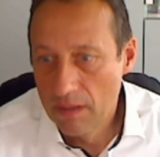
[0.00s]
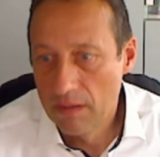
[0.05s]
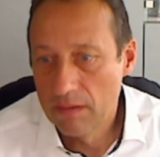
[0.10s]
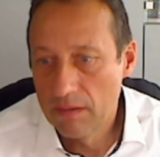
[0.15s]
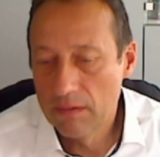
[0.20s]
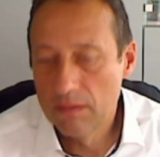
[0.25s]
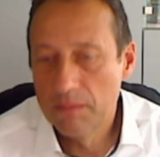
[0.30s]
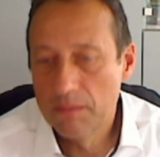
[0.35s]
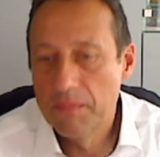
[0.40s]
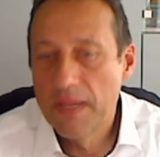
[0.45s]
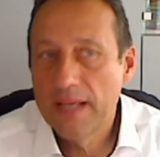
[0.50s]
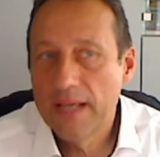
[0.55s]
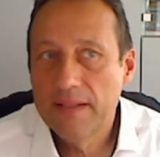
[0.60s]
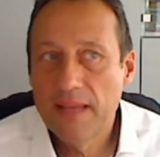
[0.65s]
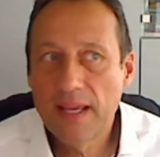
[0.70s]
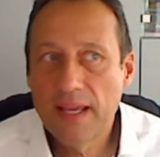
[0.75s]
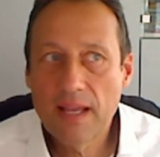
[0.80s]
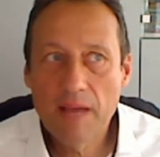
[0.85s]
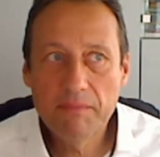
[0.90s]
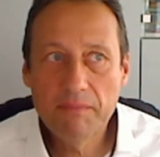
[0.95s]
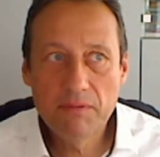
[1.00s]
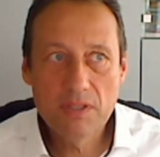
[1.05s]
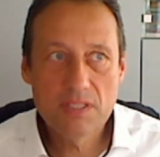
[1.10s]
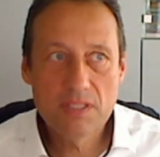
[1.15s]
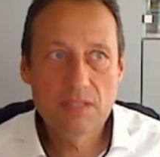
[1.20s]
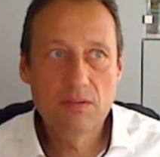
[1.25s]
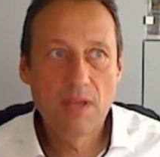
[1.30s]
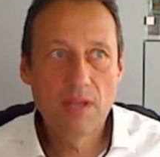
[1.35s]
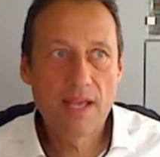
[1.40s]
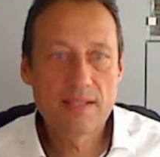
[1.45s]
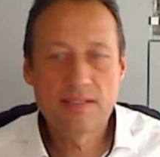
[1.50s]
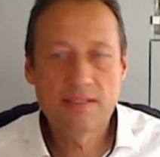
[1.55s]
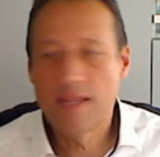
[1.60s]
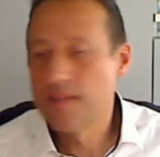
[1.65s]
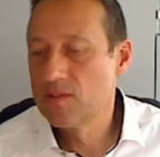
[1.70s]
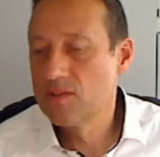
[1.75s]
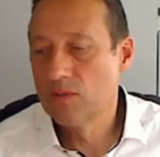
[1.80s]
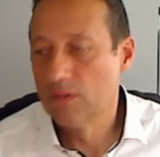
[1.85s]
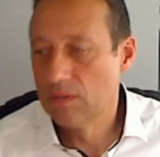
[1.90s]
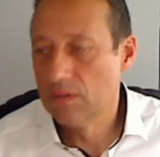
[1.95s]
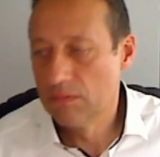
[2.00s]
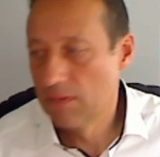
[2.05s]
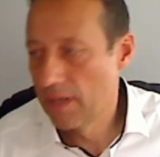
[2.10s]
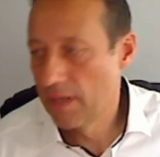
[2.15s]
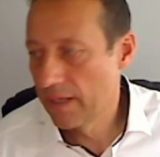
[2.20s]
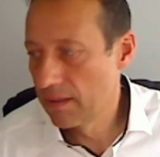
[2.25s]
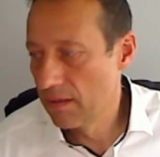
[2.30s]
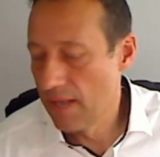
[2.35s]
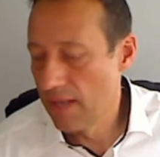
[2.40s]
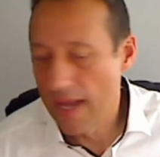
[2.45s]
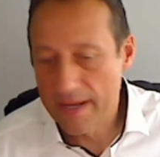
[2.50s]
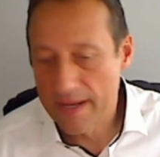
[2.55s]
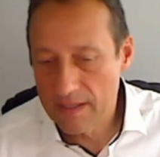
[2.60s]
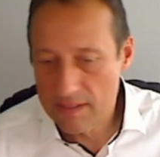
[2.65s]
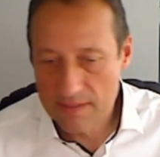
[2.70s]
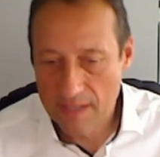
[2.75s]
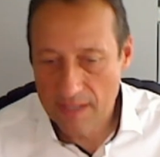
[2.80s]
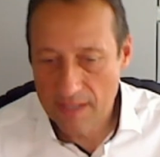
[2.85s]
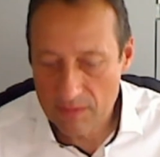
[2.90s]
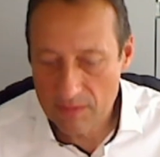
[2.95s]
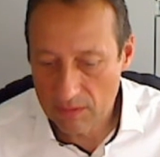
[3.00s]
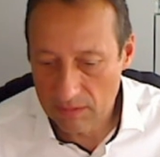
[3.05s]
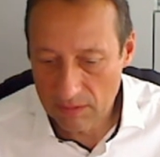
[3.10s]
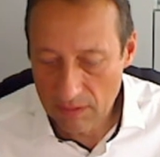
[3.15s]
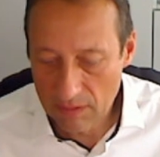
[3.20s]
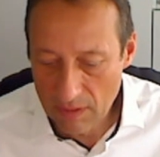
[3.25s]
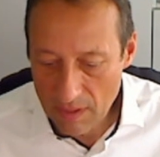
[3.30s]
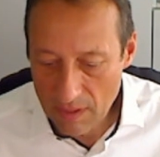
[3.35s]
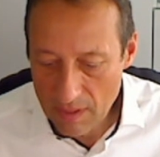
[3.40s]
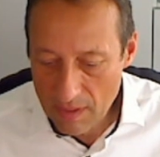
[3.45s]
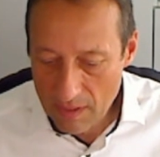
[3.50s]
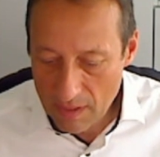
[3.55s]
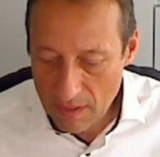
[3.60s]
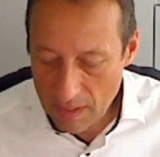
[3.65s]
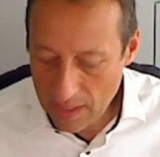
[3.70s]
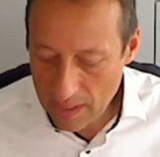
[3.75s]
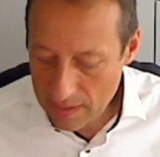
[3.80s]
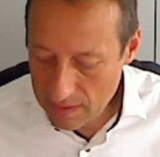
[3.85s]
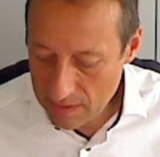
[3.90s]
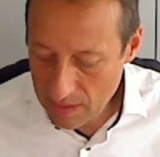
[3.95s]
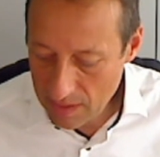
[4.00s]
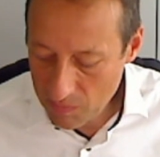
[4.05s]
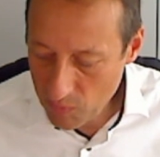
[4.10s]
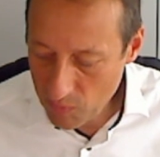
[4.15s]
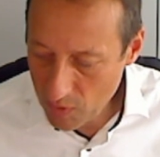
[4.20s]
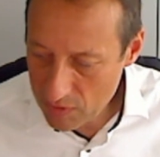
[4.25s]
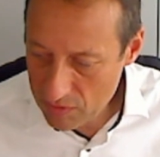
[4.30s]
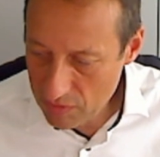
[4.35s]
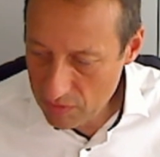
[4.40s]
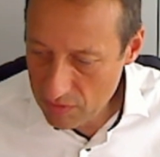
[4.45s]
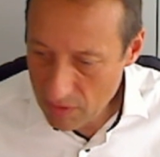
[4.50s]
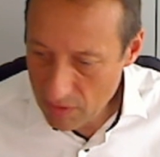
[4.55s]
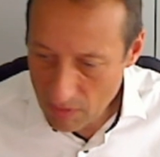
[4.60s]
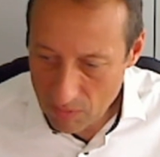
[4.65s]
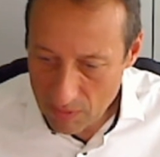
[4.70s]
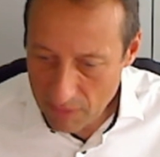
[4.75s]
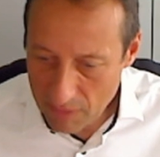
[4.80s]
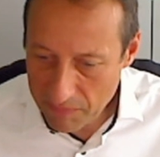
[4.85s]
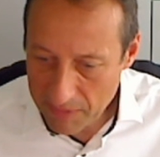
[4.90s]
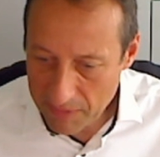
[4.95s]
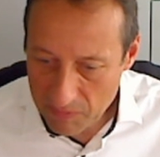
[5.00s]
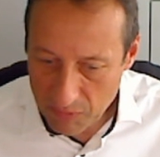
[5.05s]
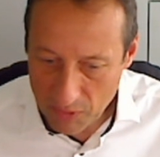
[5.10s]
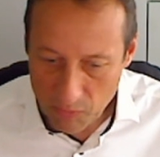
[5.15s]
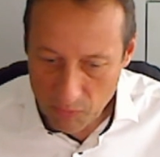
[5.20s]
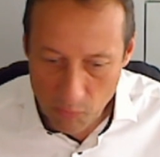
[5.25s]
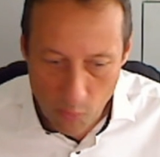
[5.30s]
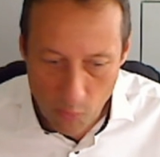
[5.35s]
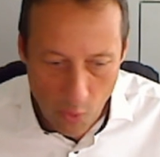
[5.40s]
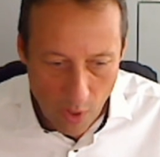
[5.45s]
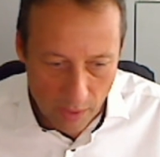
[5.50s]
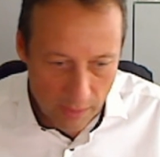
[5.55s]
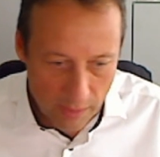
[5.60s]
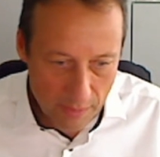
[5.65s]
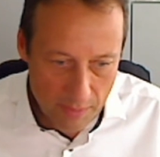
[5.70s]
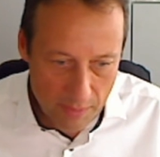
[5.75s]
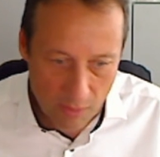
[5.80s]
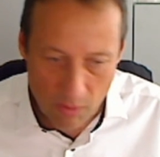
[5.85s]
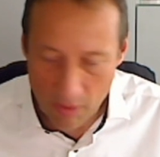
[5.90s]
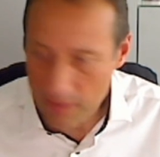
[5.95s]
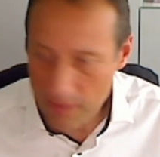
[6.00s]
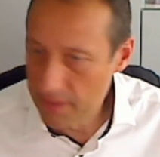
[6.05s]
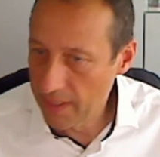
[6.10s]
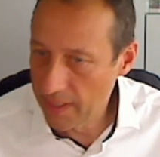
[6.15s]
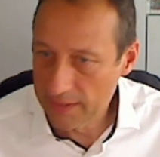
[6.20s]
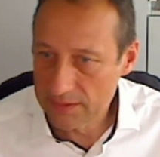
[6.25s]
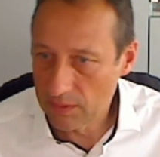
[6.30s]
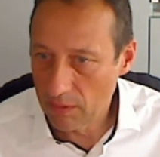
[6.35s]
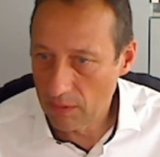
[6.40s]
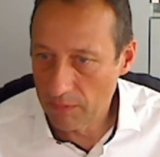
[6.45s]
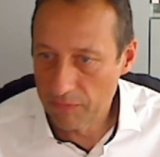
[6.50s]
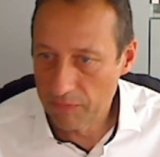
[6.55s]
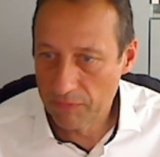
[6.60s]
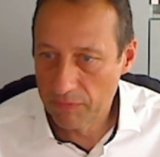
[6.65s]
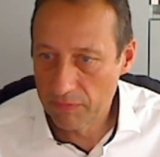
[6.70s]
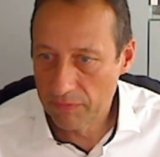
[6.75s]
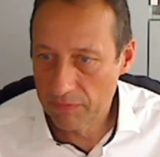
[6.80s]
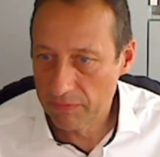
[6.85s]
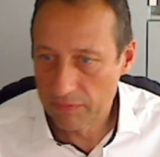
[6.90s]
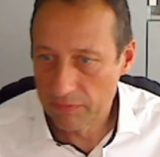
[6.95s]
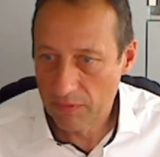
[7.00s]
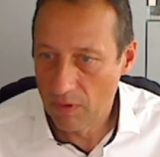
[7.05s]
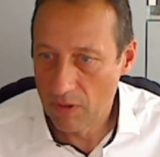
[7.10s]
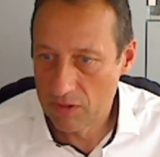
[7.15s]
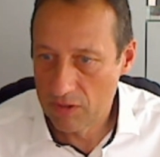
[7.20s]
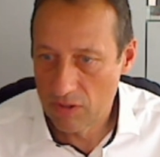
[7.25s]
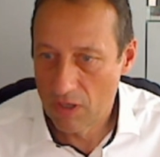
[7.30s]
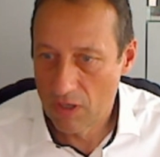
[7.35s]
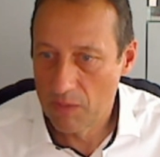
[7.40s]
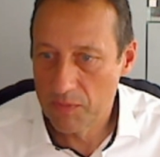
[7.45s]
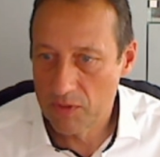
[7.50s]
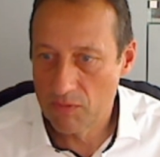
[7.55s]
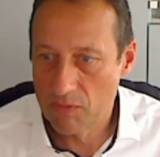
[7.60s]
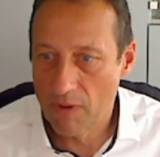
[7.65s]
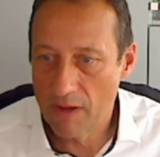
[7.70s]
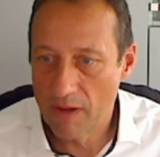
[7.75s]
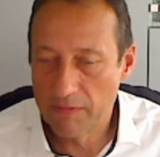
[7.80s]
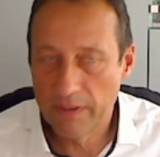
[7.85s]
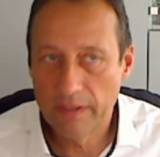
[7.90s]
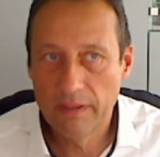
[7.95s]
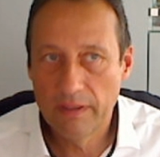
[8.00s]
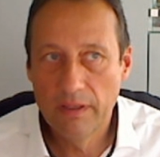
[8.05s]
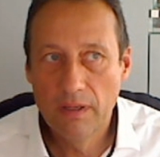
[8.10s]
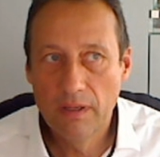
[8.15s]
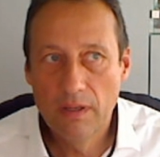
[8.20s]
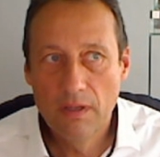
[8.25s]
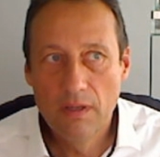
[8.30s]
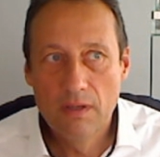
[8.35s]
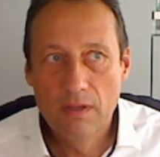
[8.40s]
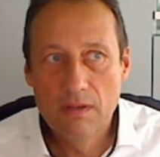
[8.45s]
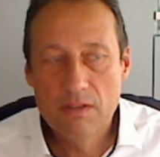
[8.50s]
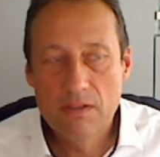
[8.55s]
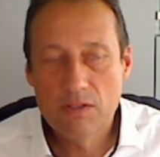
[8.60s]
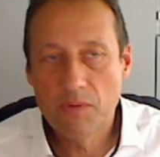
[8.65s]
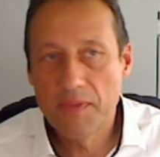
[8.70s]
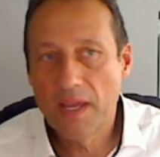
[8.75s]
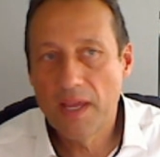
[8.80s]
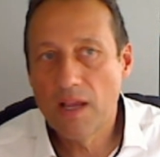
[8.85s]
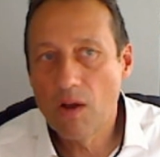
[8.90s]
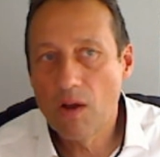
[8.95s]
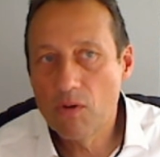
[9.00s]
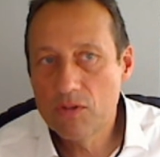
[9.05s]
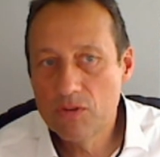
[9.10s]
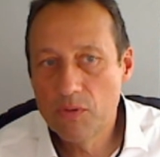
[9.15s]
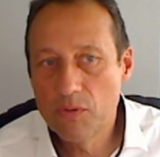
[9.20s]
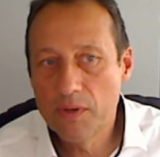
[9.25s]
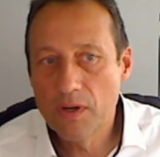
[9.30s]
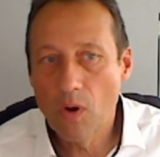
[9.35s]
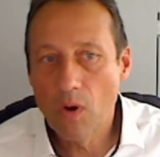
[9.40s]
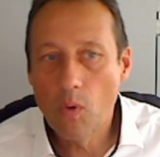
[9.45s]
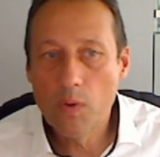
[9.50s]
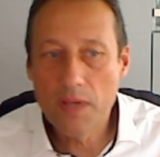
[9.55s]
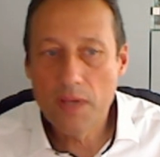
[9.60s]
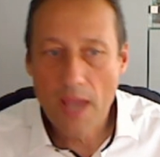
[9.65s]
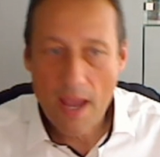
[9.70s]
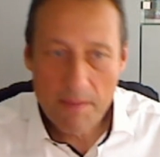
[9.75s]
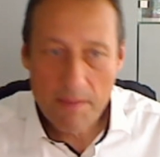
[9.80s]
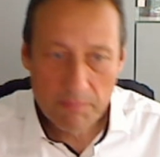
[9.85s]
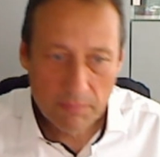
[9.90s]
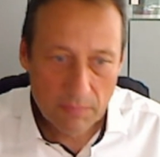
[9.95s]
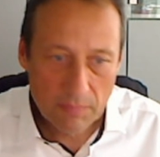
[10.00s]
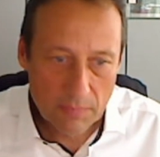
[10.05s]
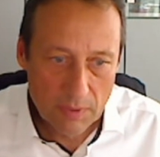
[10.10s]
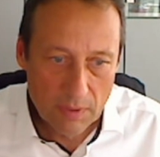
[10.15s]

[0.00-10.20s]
Like they come with their sensor, like a LiDAR sensor, and they want to know if it would work in the context of autonomous driving. So they go to an OEM,